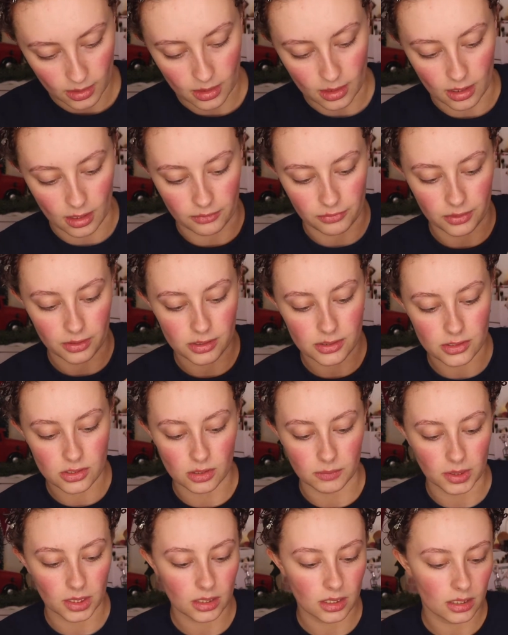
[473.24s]
I've heard so
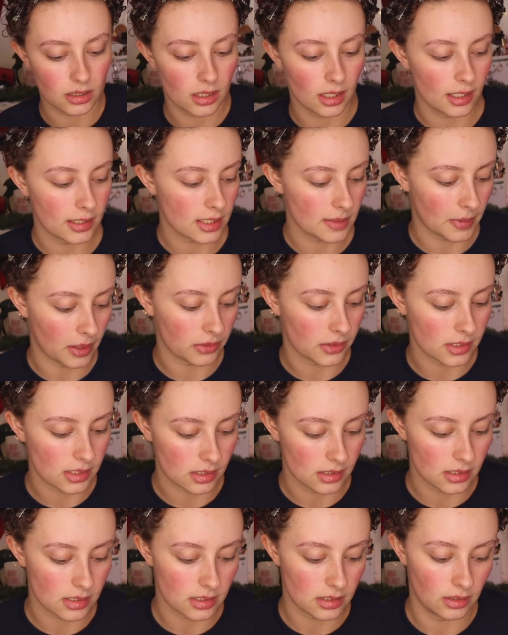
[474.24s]
many good things about this
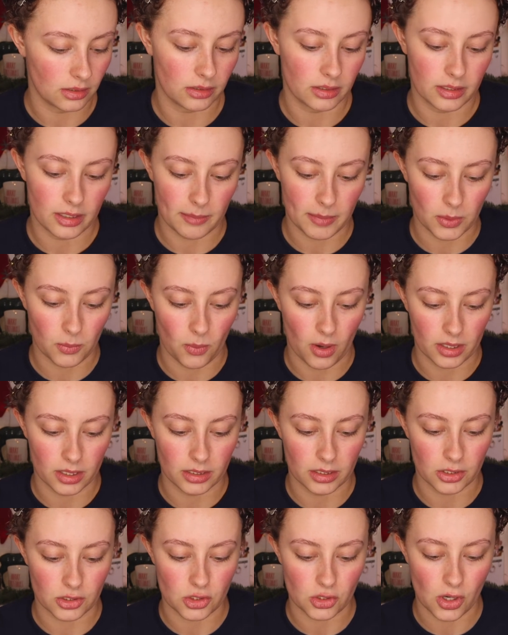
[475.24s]
concealer and I've been wanting
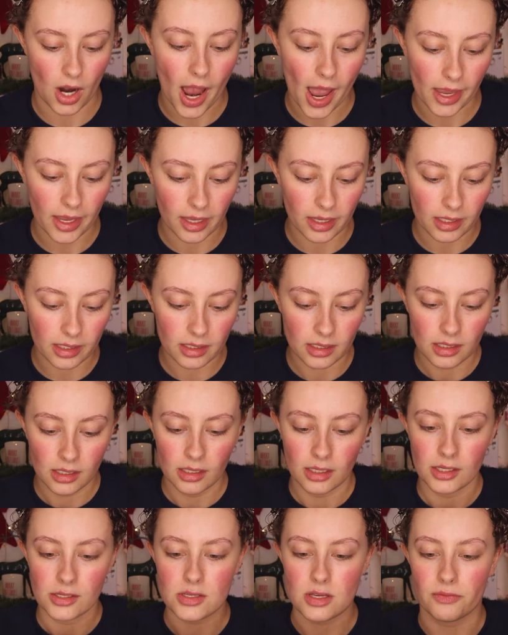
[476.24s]
to try it.
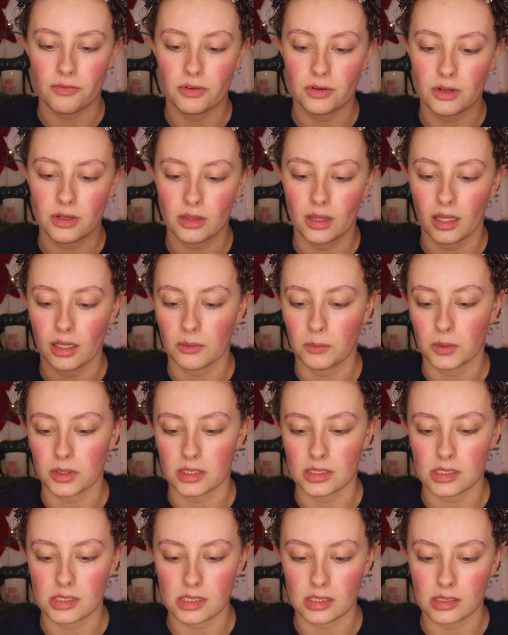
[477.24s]
So I figured like with
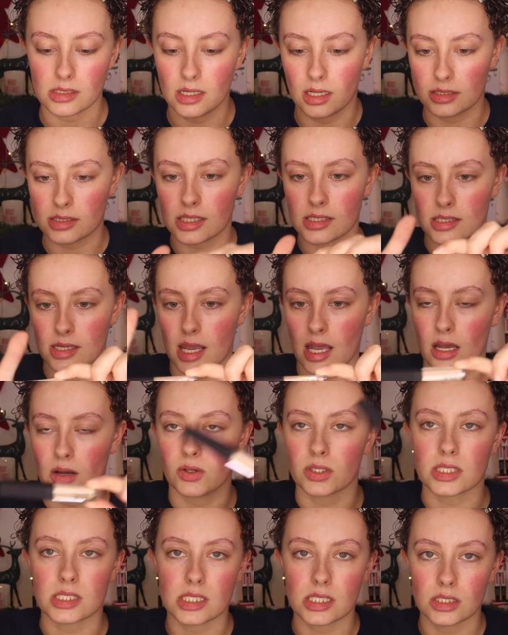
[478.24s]
a discount,
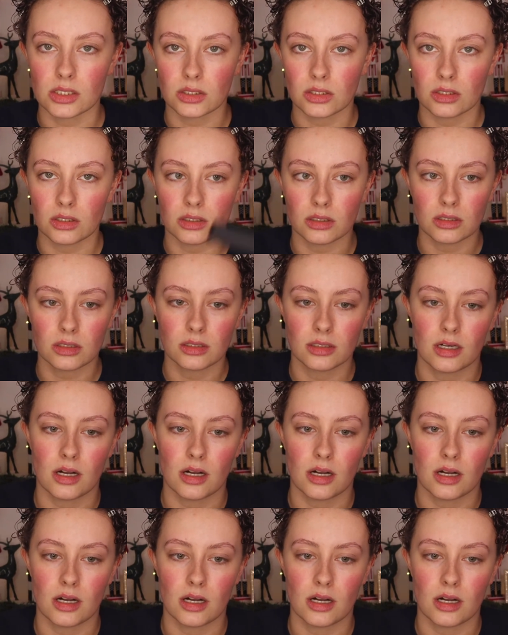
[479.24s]
a deal